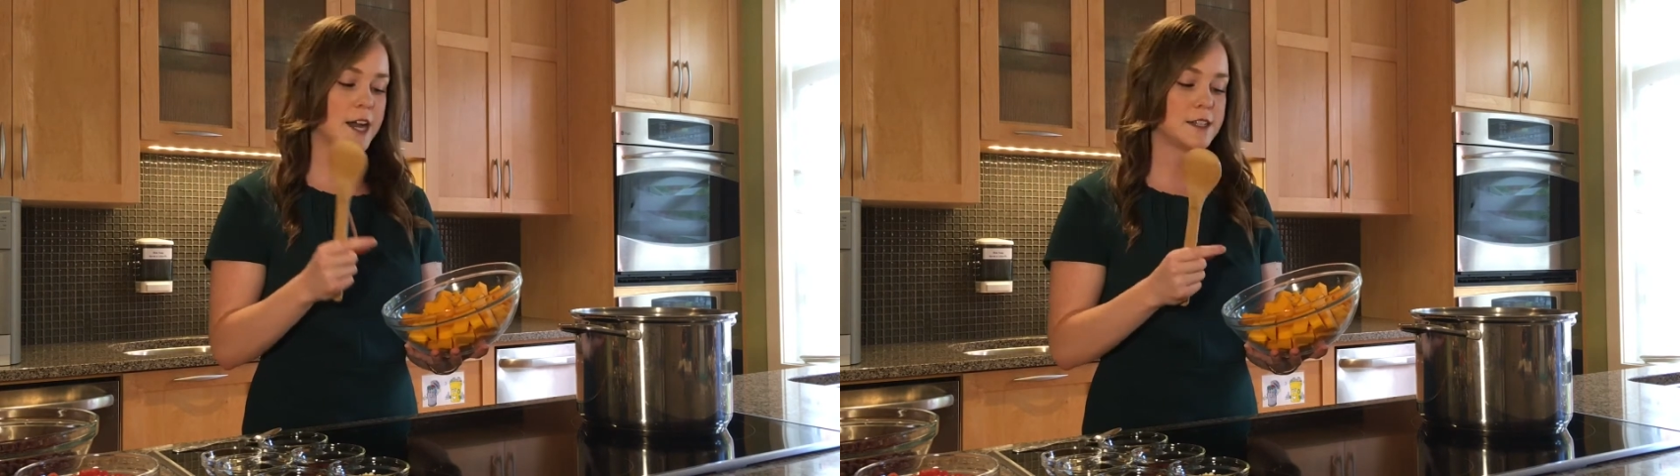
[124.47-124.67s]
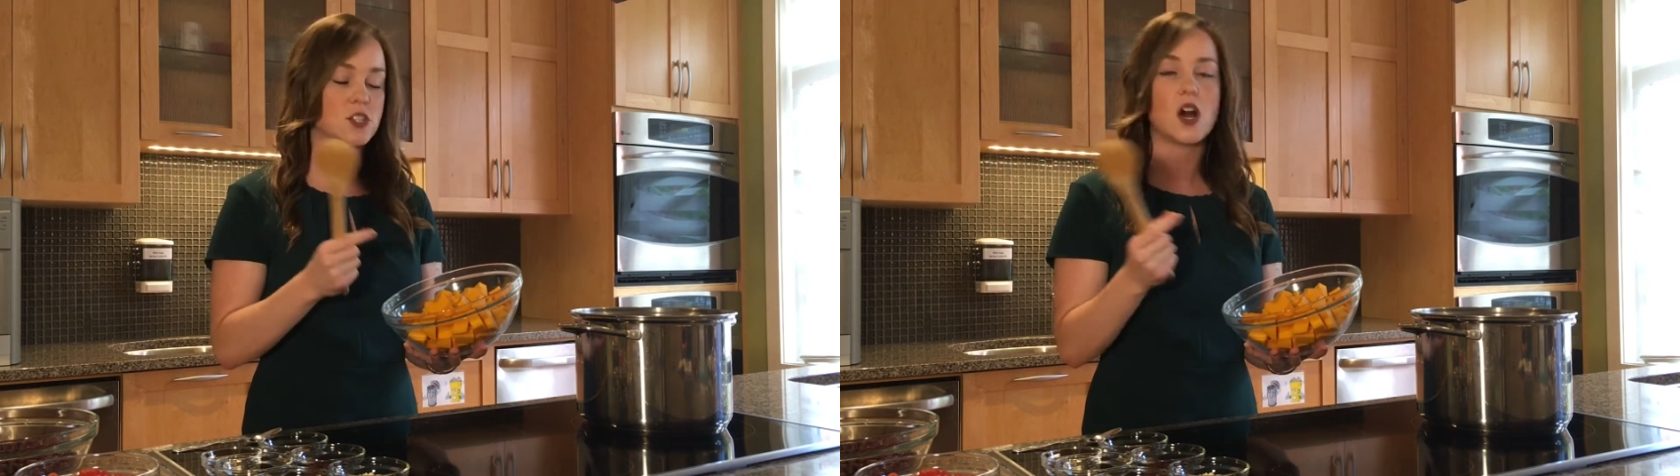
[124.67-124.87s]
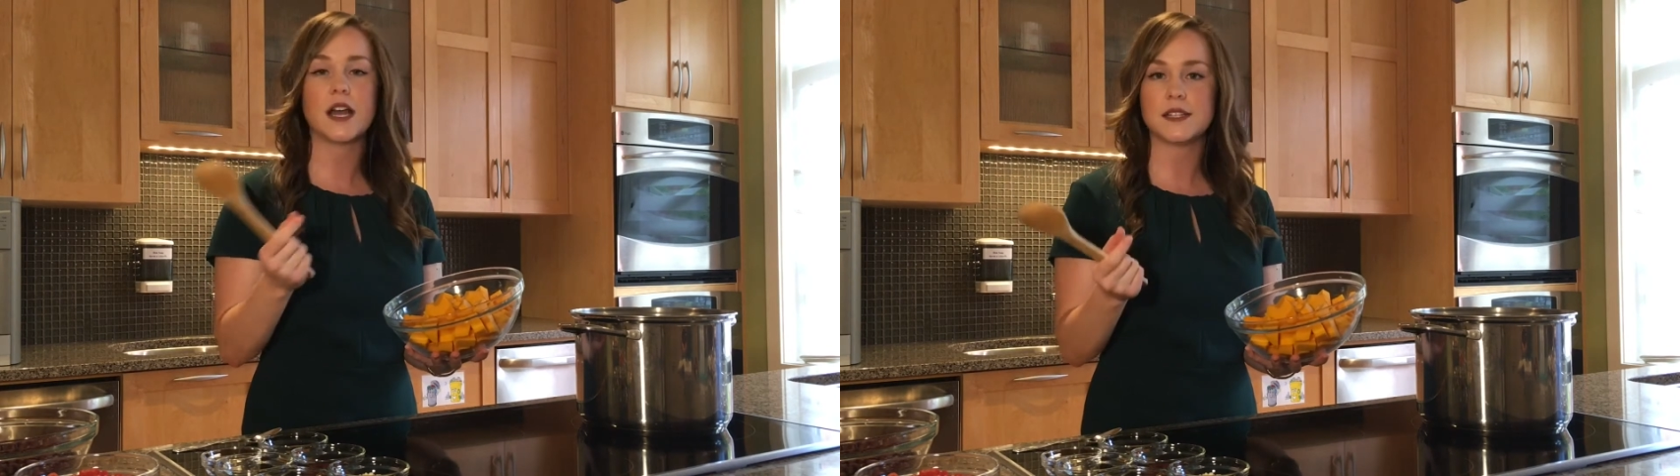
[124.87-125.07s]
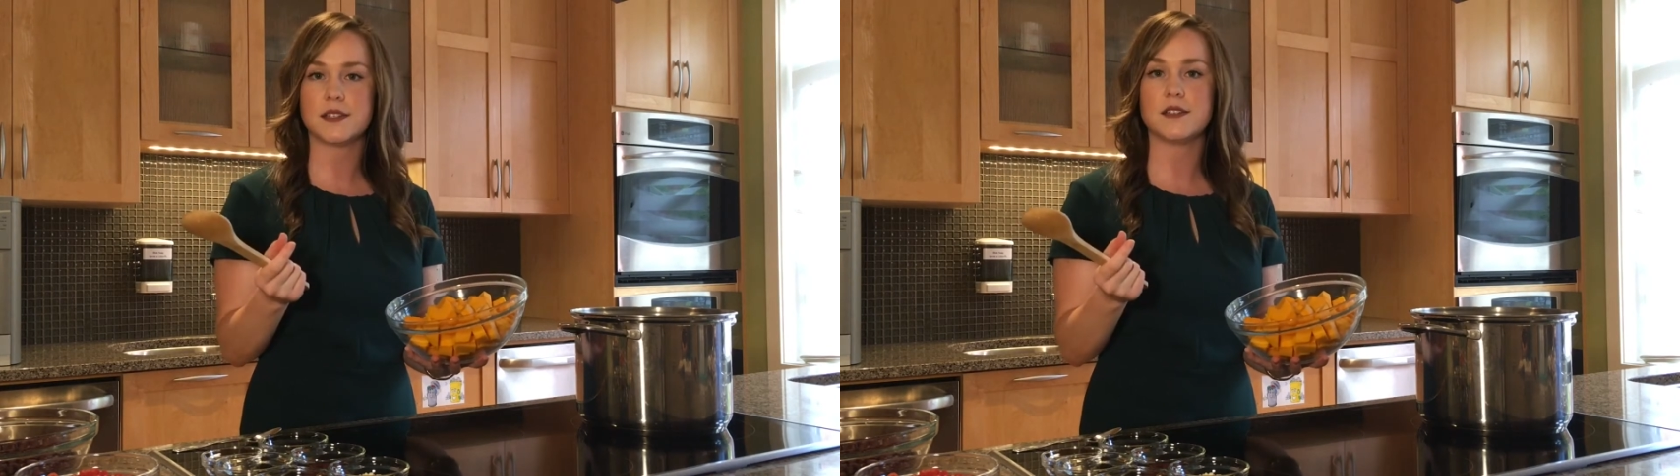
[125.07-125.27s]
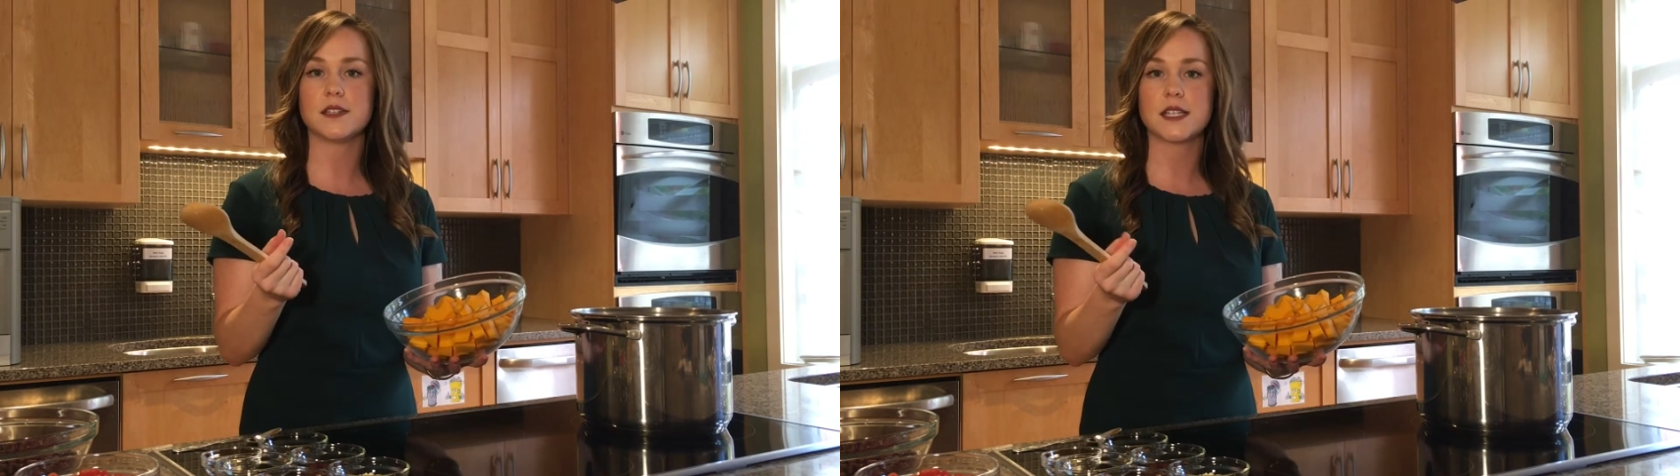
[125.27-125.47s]

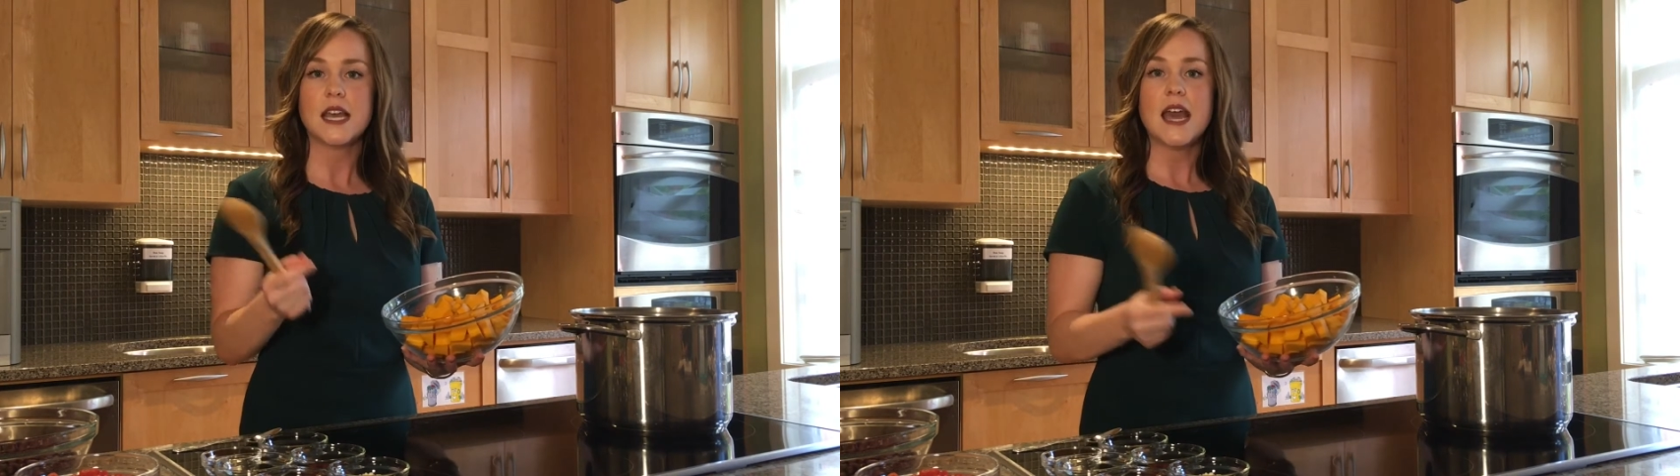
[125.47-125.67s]
sizes.